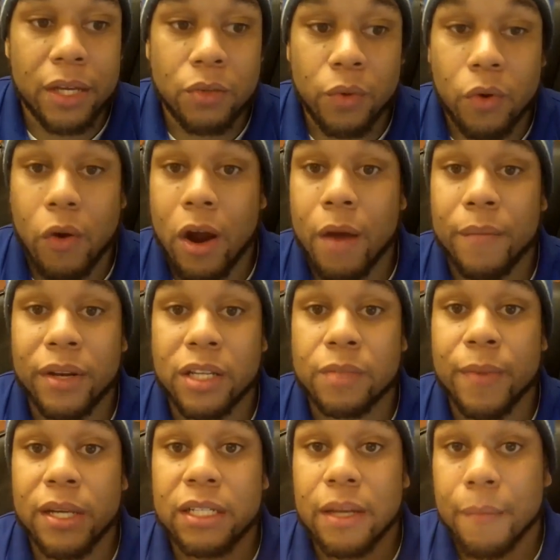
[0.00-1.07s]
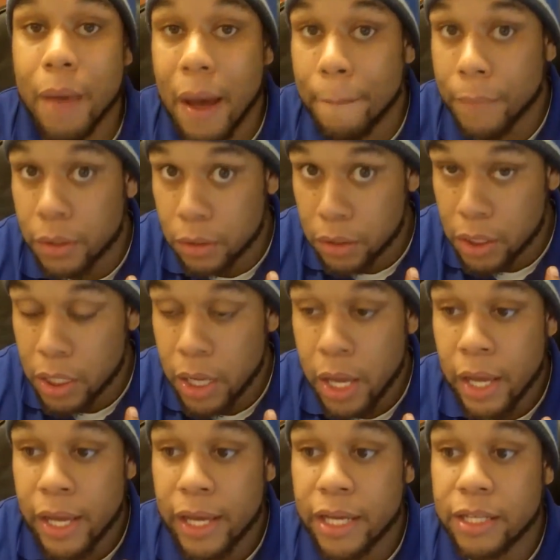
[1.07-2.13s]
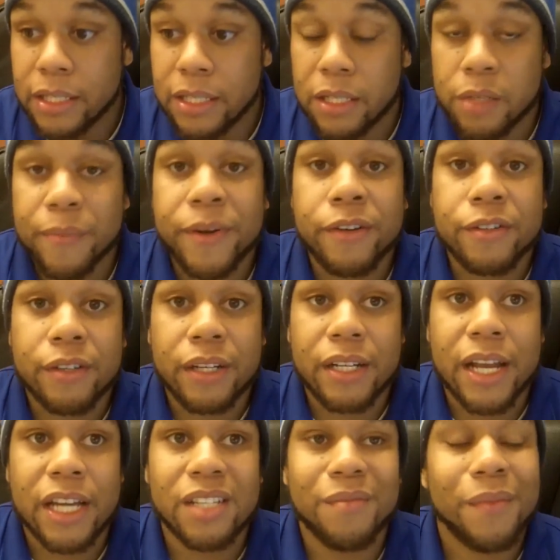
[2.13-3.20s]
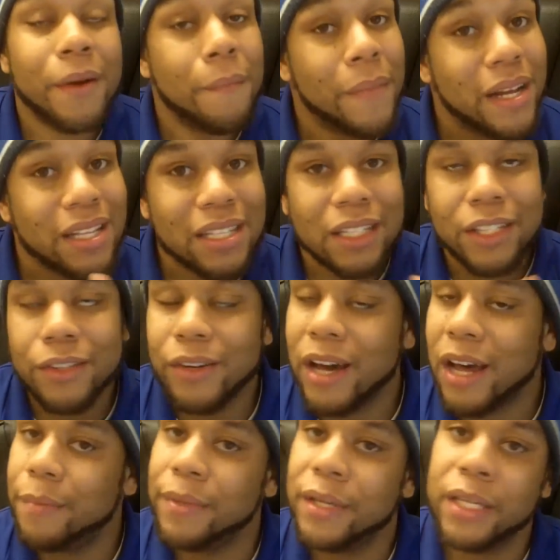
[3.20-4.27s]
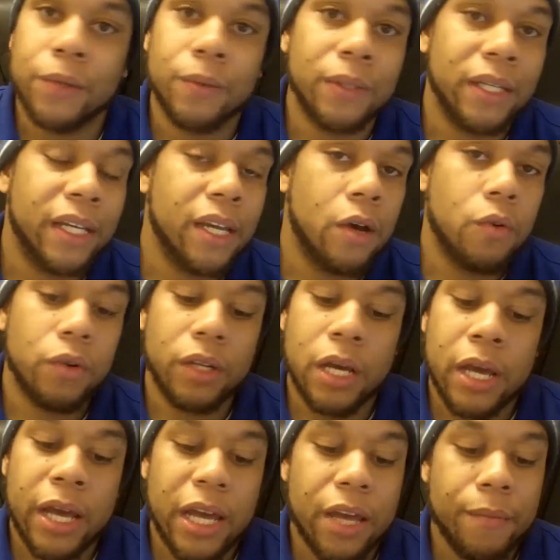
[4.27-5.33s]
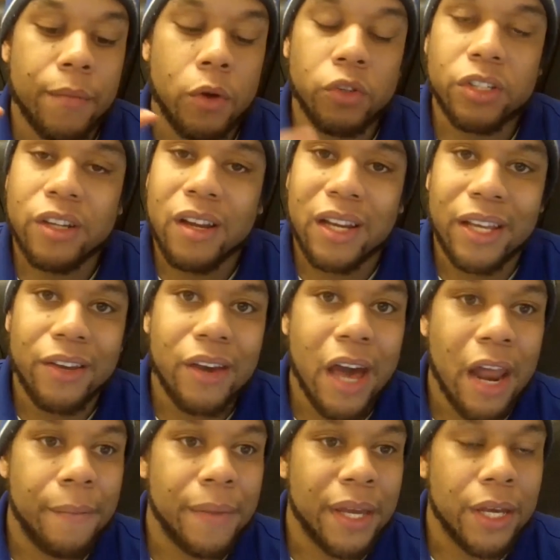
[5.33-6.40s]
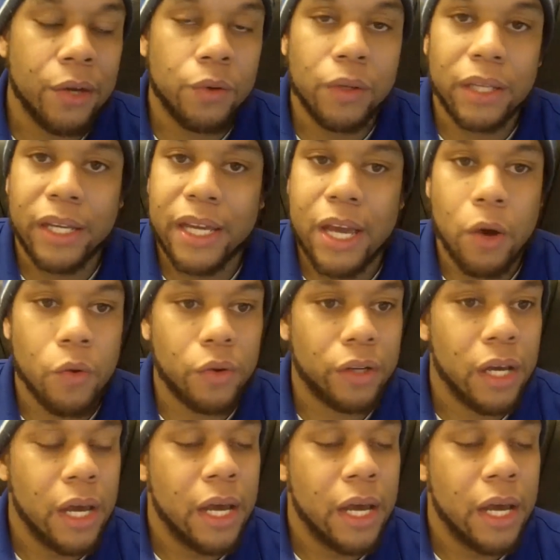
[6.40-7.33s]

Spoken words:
requirement, especially in my book, is the spiritual connection. But mentally, you got to be equally yoked. Emotionally, you got to be equally yoked.